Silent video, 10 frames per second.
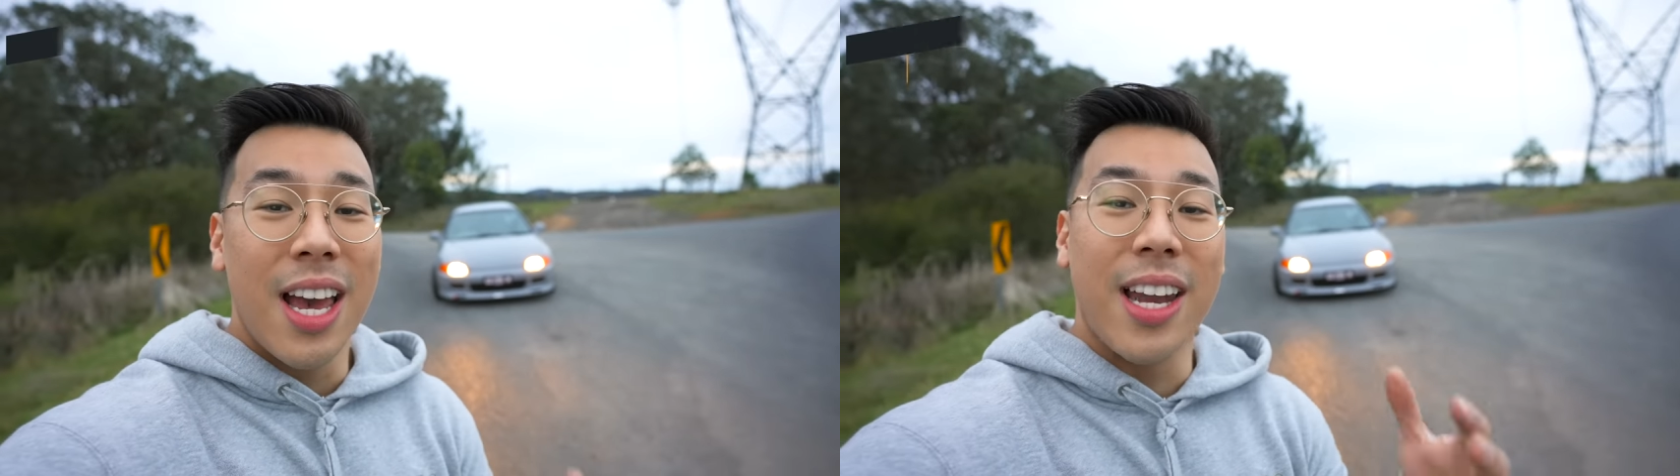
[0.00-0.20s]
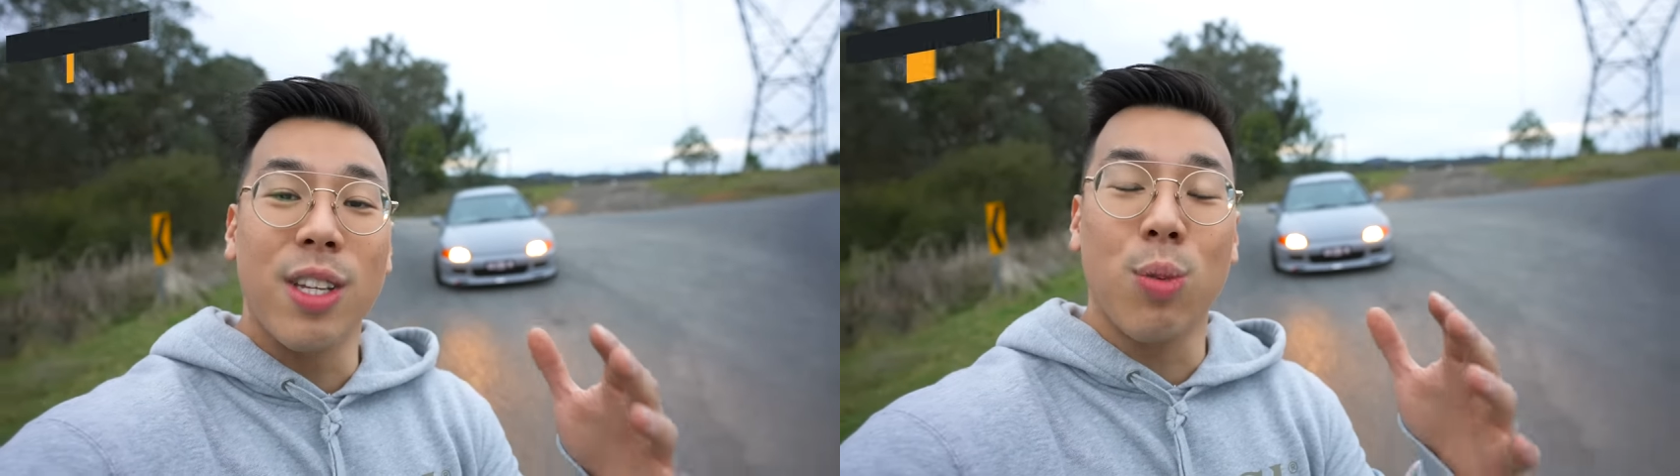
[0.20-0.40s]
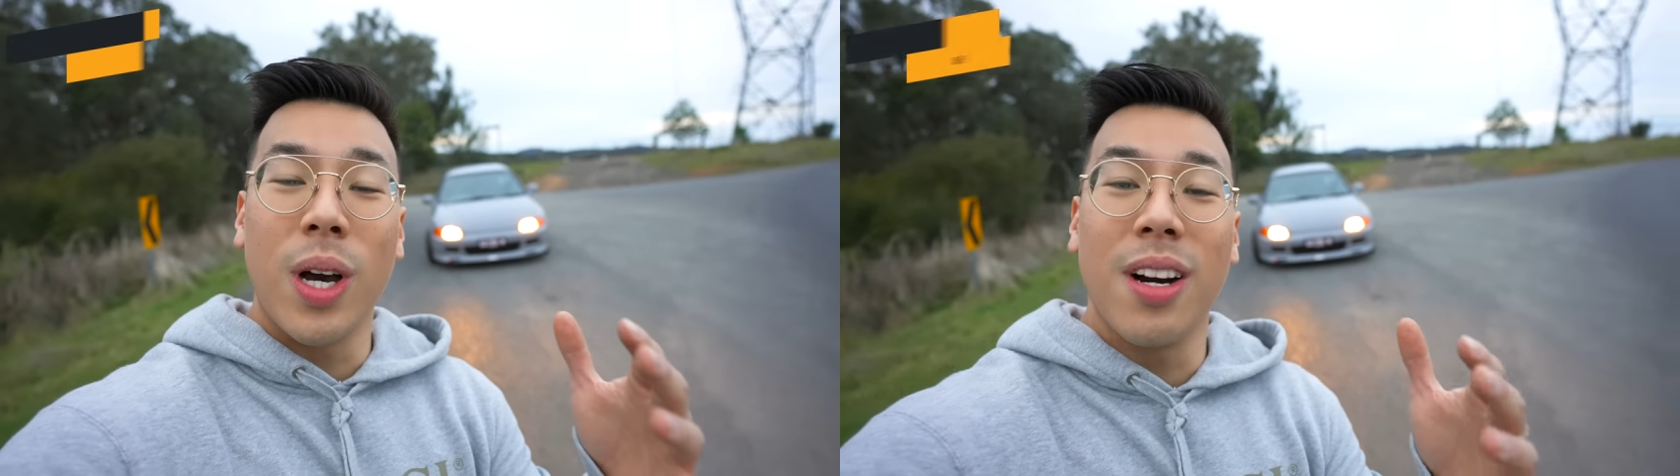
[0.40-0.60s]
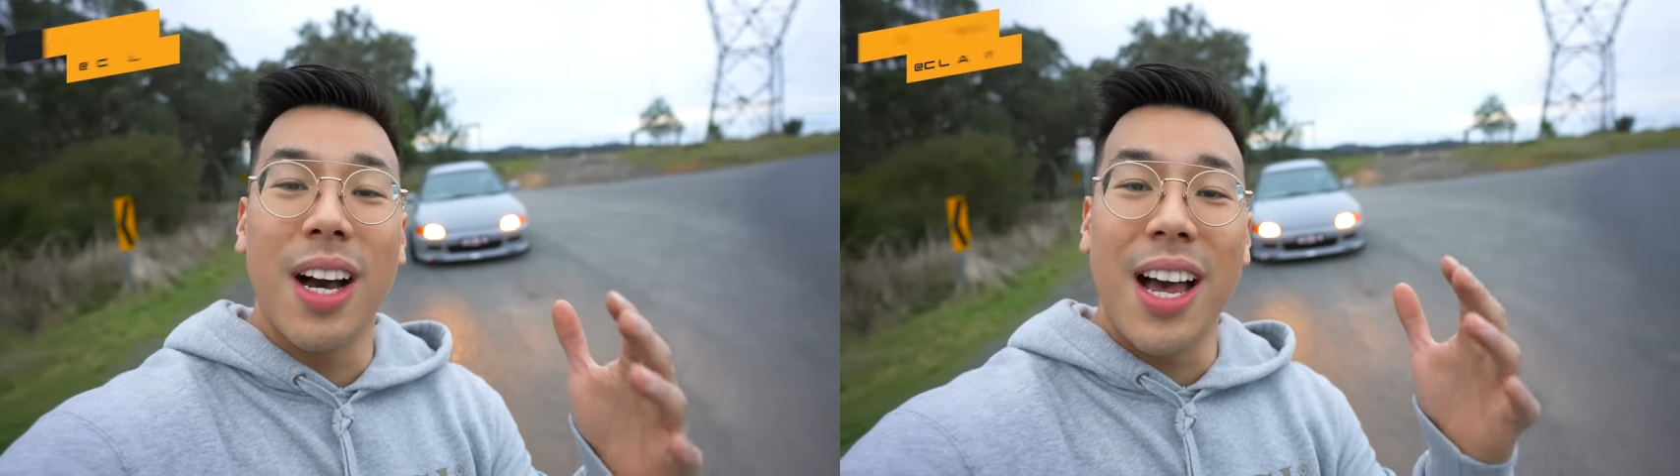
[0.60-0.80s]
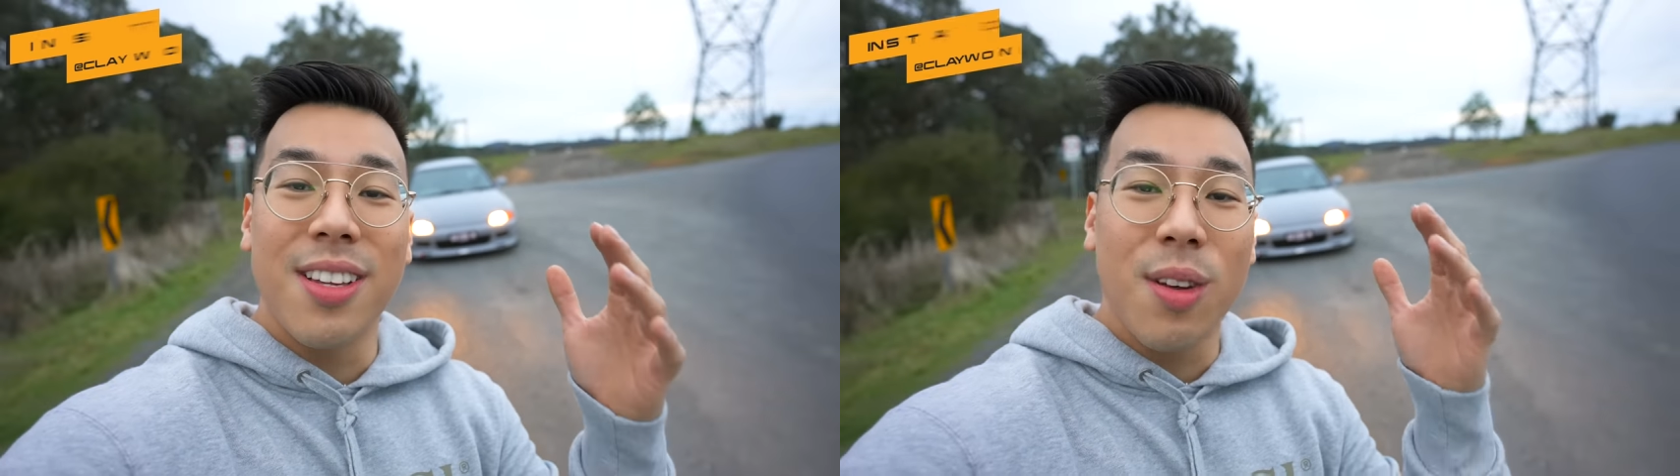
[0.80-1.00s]
and as well
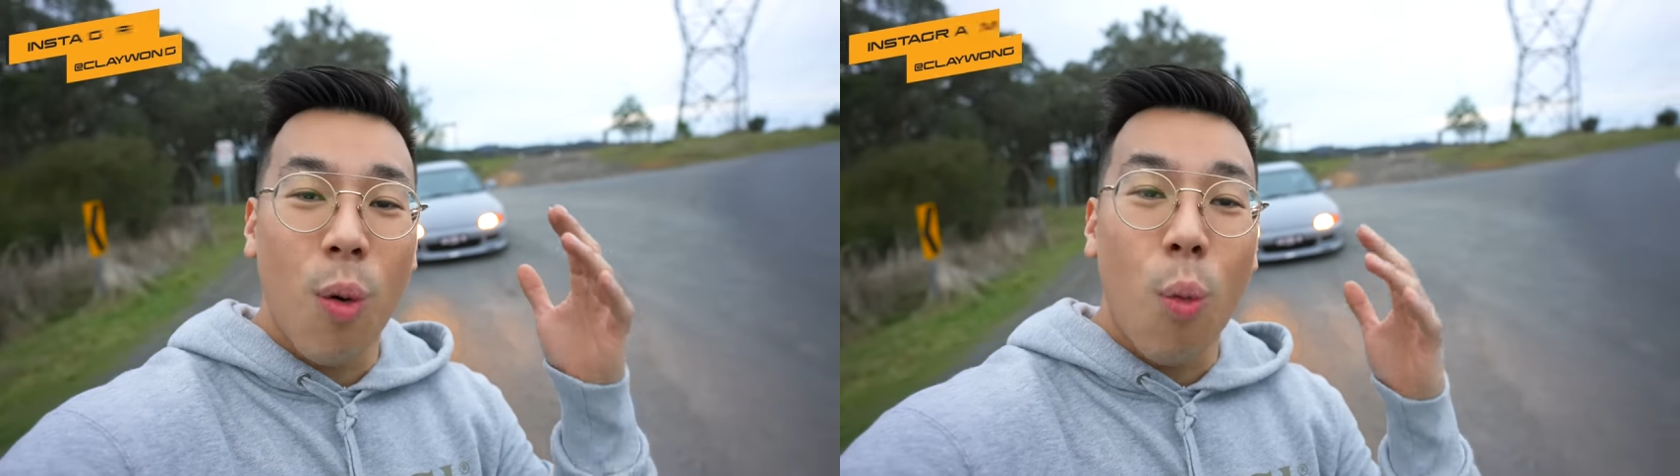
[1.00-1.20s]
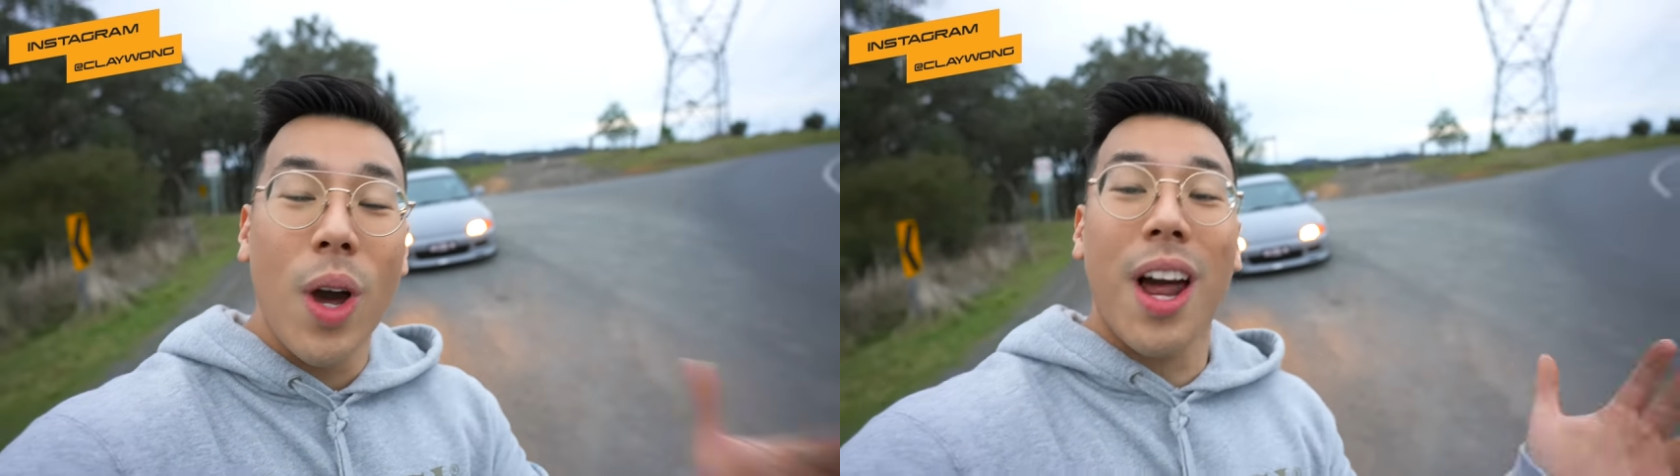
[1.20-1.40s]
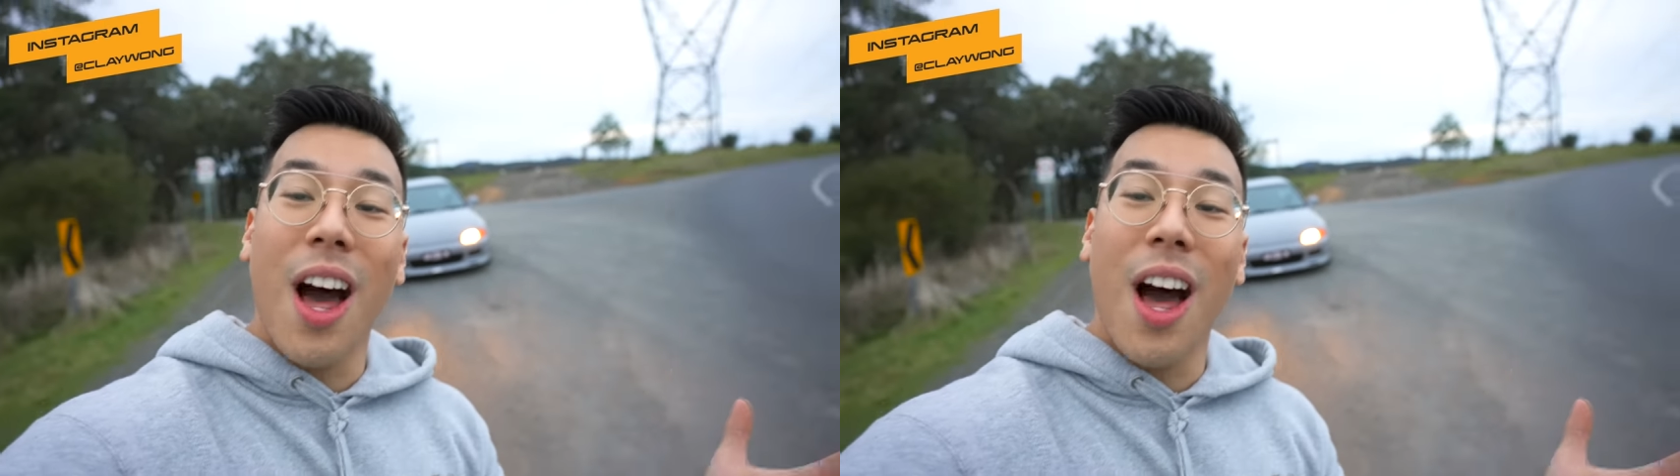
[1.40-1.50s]
as what